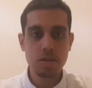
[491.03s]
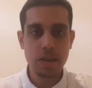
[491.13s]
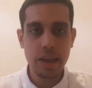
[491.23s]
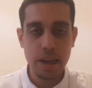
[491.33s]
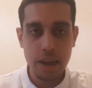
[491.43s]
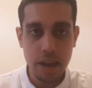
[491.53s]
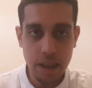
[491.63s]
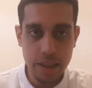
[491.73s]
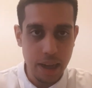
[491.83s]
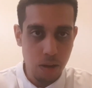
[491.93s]
think
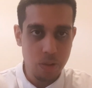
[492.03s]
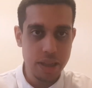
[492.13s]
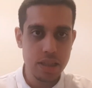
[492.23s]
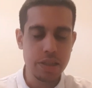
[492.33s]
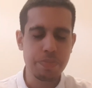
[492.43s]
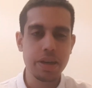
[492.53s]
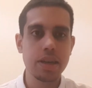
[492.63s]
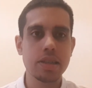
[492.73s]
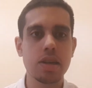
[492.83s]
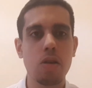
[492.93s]
that with
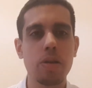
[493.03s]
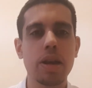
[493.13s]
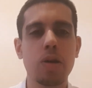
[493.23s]
Spurs going